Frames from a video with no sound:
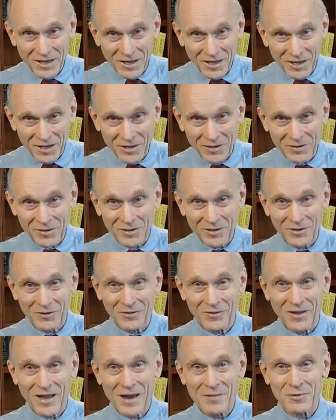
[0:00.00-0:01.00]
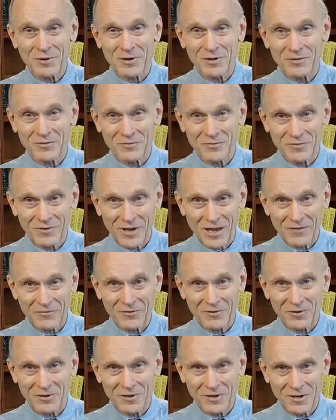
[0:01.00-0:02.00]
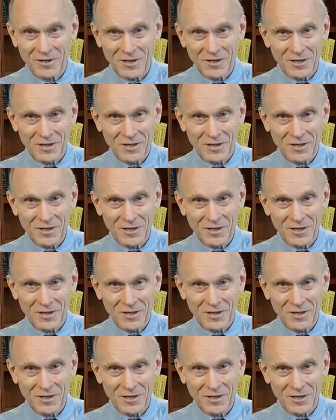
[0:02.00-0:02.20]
a collaborative effort,